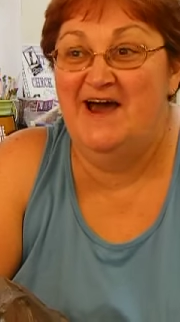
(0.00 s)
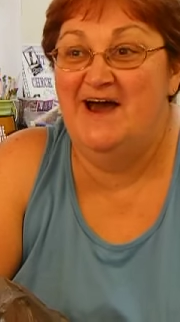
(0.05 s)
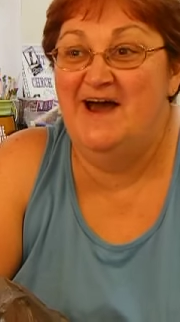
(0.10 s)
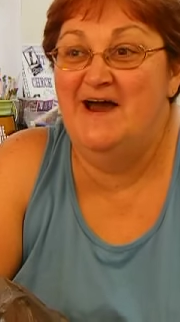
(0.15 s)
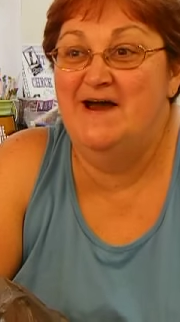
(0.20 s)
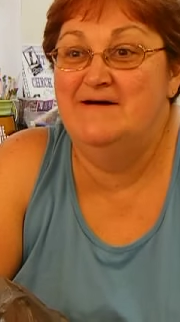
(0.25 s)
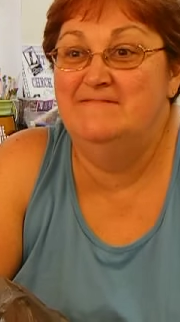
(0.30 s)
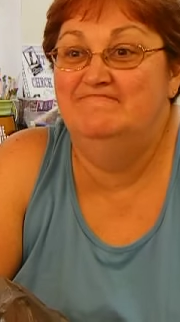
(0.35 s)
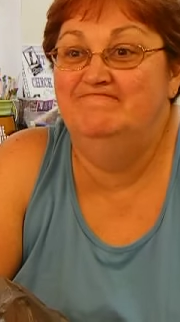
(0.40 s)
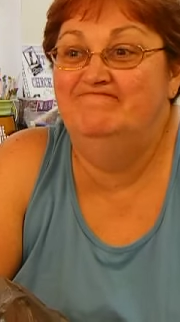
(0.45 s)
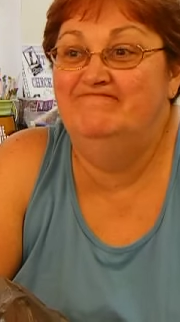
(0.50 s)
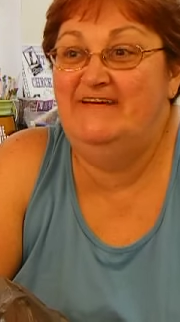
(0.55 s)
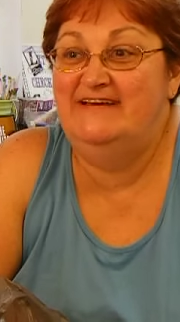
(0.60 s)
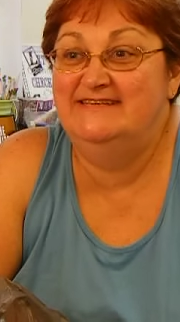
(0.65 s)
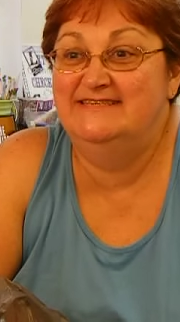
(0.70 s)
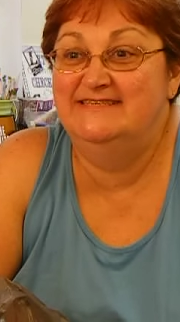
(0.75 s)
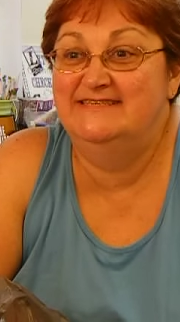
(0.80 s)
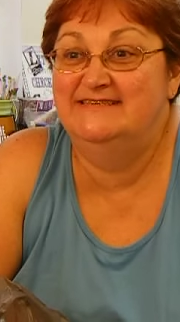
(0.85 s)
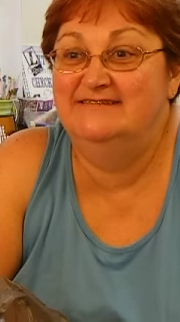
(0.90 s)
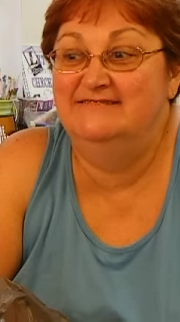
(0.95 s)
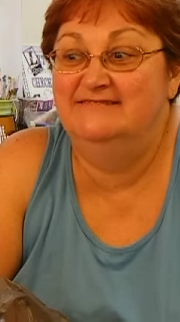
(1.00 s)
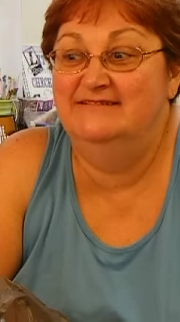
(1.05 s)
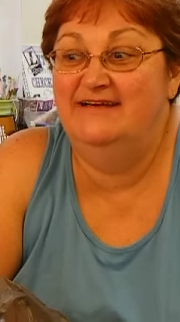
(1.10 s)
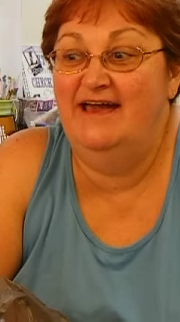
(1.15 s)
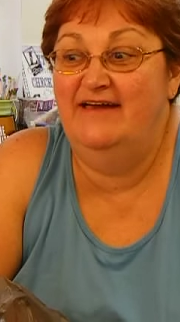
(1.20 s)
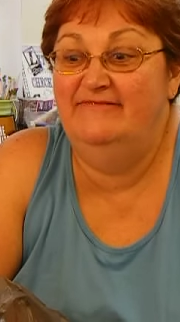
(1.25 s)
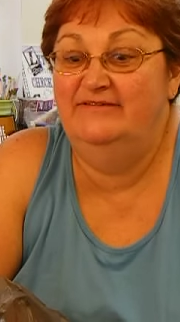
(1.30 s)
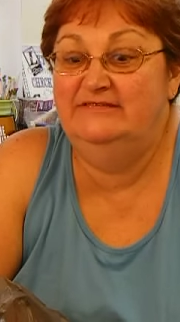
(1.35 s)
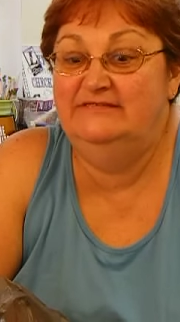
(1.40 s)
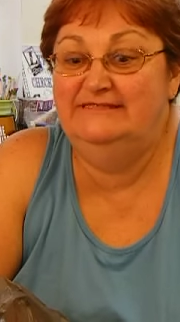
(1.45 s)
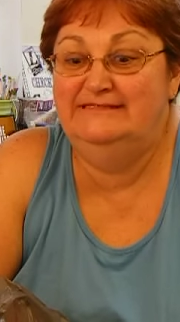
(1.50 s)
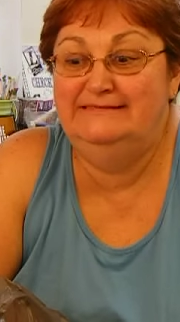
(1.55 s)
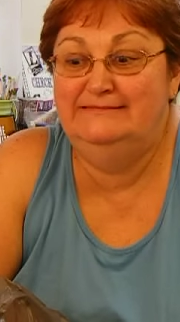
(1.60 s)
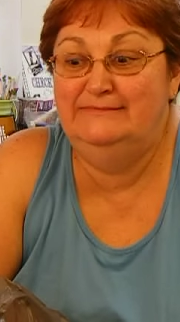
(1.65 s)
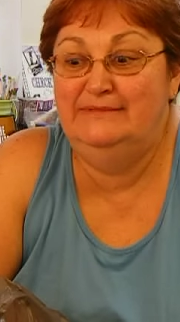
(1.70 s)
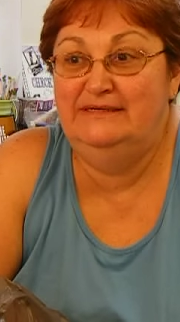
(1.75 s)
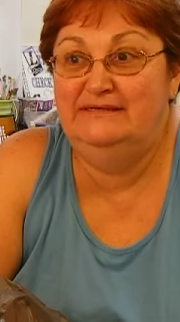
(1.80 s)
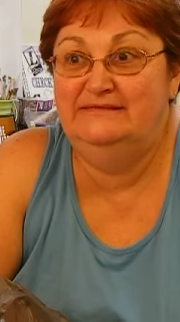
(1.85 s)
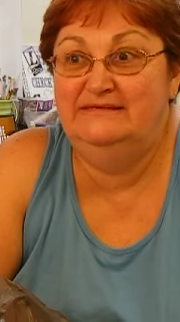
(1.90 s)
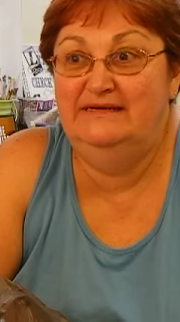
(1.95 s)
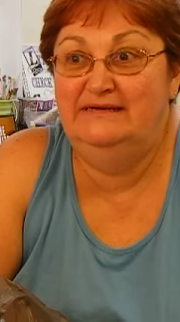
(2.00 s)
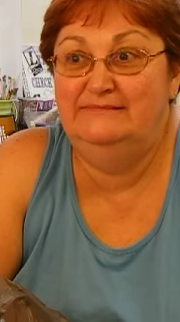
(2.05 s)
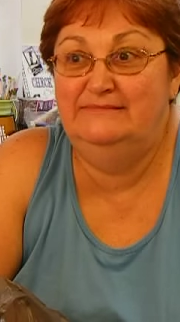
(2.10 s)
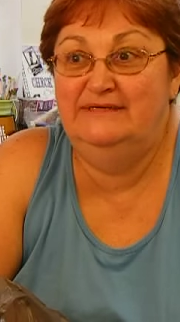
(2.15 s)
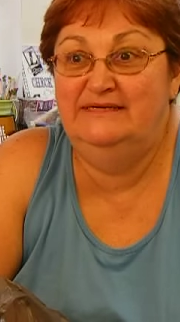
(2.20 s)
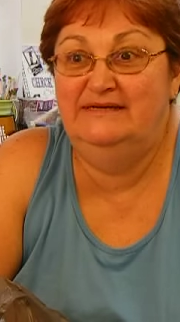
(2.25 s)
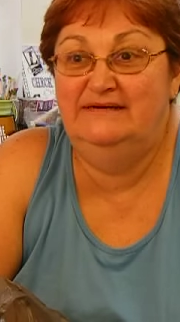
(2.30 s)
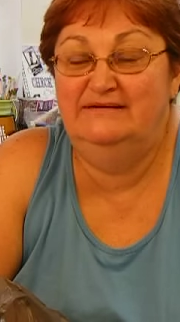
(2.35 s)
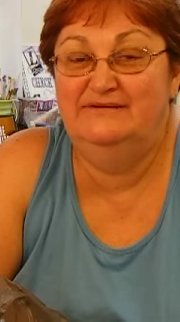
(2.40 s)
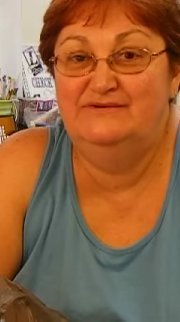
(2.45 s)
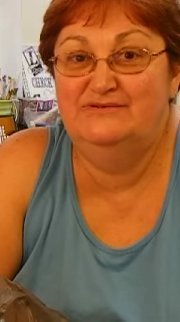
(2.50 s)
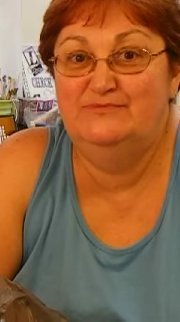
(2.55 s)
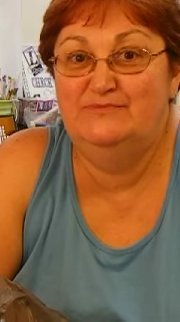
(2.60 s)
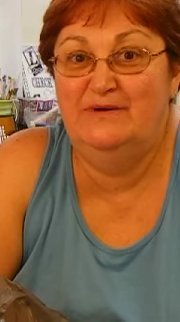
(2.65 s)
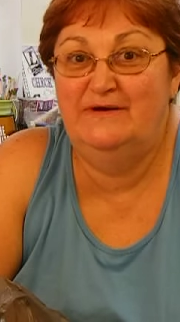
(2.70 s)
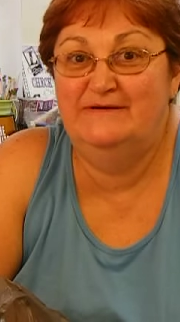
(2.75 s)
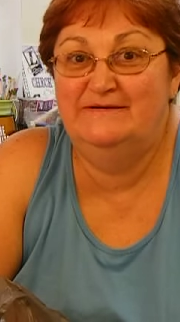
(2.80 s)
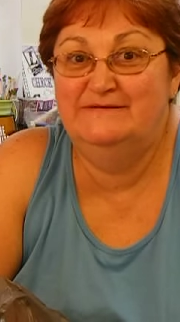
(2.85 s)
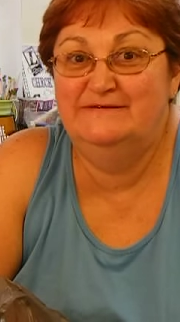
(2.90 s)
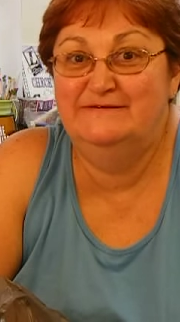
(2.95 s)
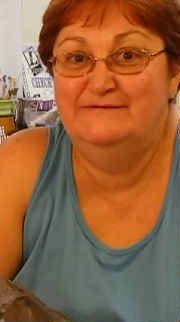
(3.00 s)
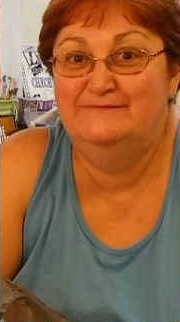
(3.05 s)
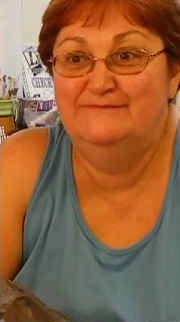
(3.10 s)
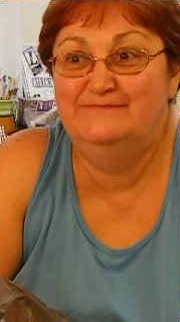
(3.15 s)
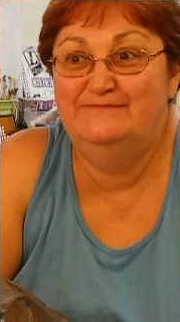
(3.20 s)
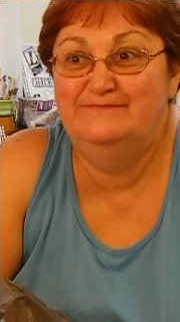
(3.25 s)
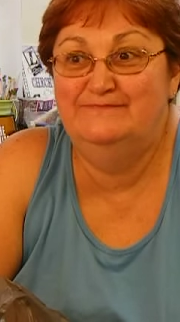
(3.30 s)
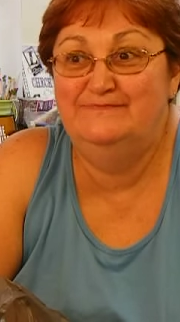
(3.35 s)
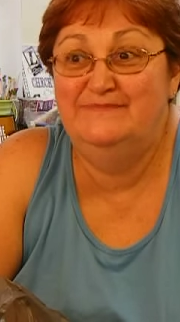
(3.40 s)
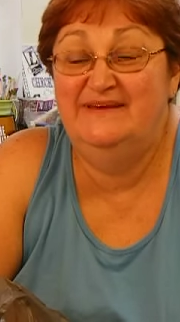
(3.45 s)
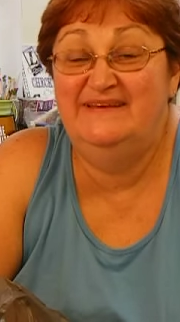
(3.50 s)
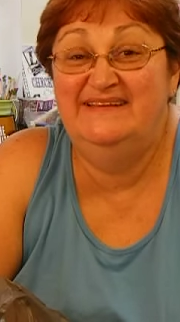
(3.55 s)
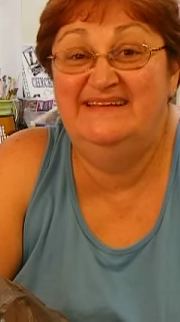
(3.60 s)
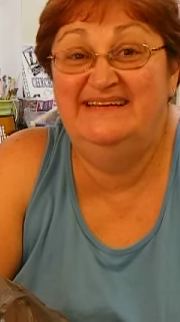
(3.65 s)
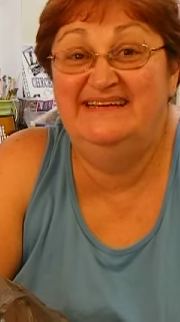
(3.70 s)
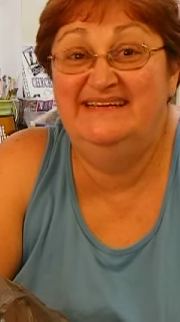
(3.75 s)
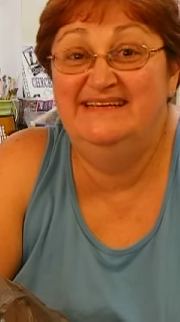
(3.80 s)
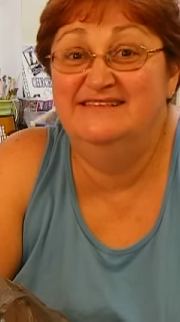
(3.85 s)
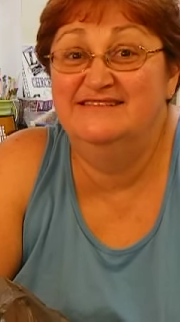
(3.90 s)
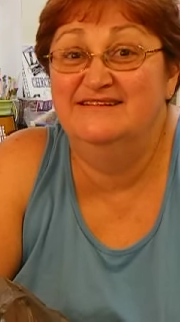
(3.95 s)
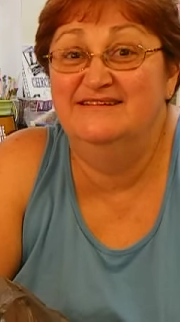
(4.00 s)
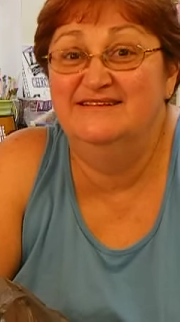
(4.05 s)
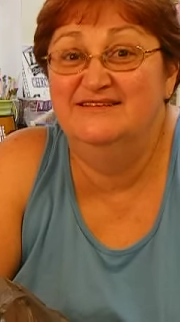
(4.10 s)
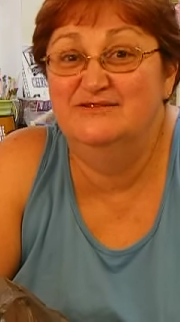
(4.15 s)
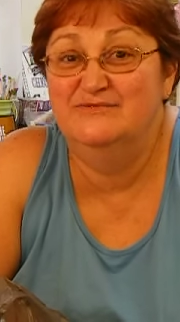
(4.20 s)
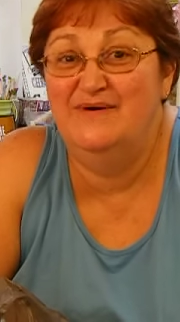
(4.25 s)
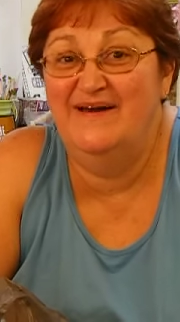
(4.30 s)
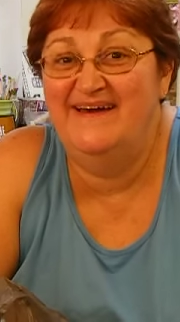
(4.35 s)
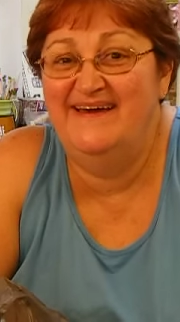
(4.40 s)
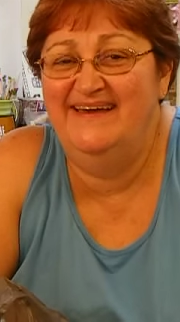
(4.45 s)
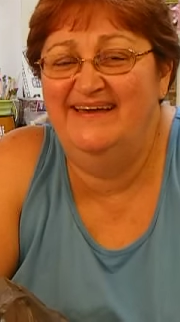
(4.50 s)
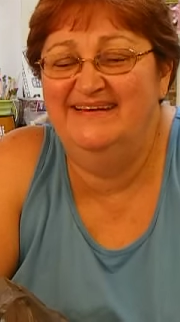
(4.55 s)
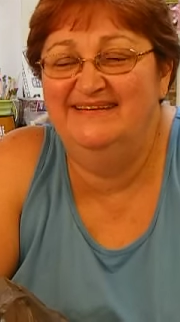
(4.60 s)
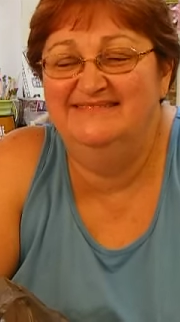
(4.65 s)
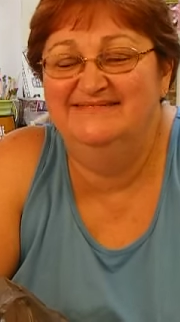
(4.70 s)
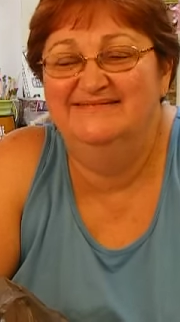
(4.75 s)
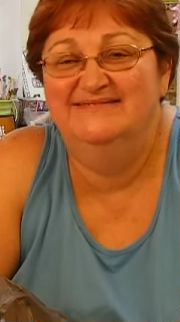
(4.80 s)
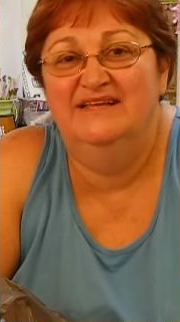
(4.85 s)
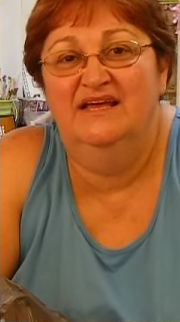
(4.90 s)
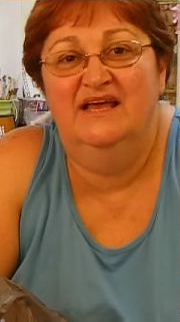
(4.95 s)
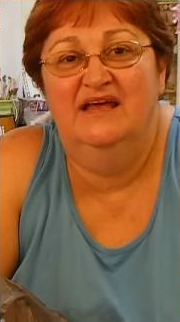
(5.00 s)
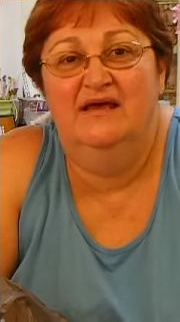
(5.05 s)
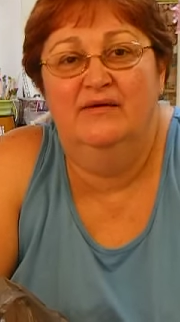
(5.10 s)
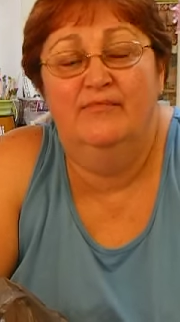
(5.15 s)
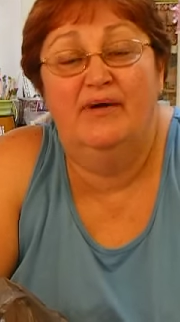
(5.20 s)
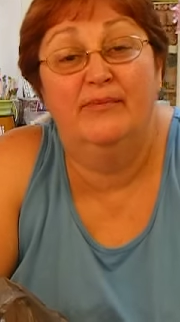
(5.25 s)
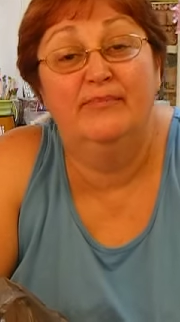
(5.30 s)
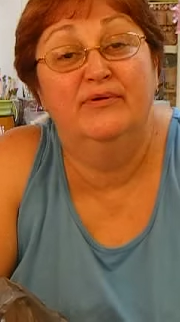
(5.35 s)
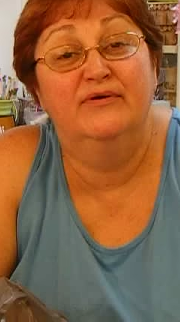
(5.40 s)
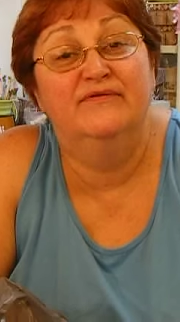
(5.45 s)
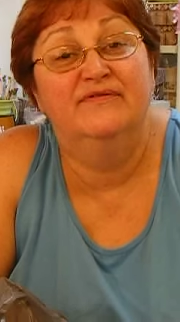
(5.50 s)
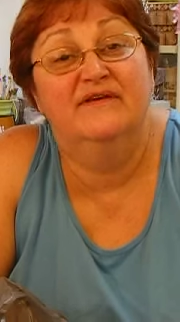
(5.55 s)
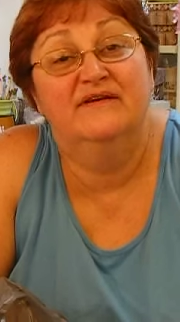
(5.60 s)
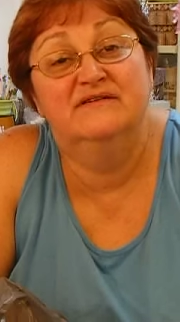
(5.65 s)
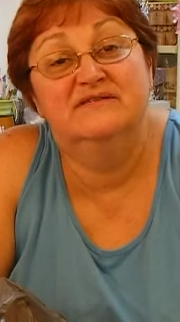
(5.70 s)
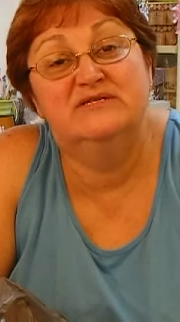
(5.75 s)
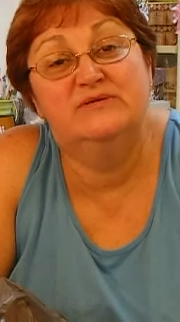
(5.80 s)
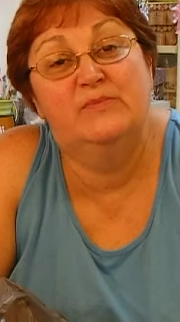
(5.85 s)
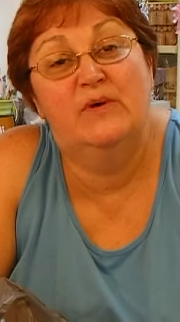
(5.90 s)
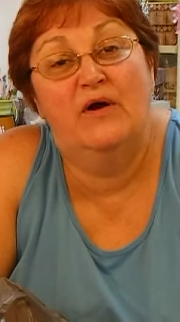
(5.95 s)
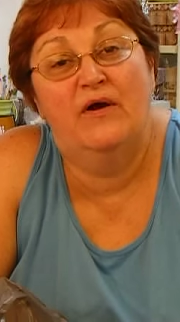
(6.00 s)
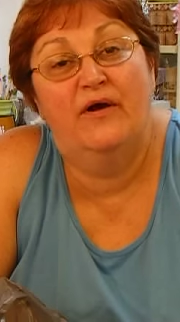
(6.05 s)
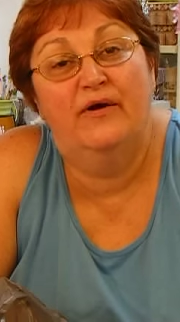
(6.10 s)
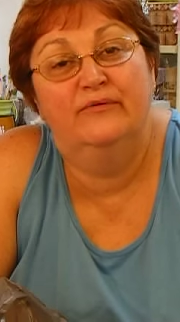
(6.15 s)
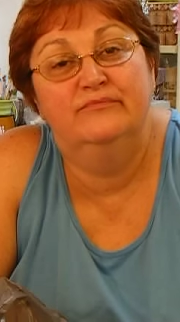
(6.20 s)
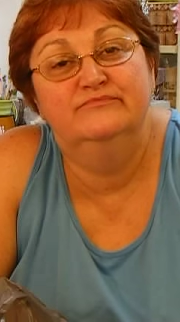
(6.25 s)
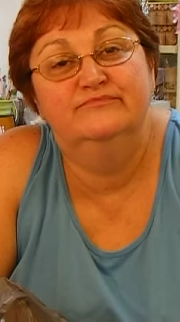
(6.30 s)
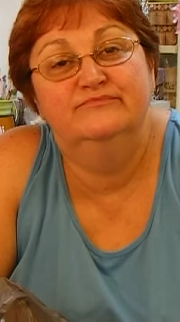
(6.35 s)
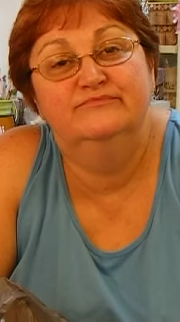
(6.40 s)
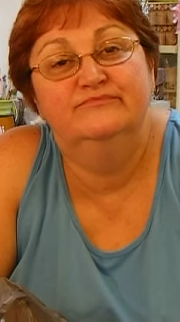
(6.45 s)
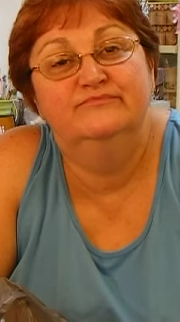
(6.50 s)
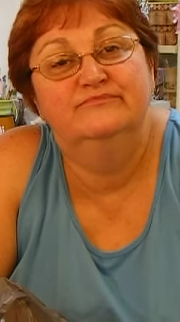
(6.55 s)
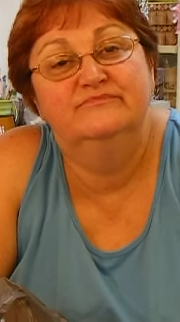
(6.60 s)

Um, I still haven't mailed out my daughter's box. Melanie, it's on its way. My birthday's tomorrow.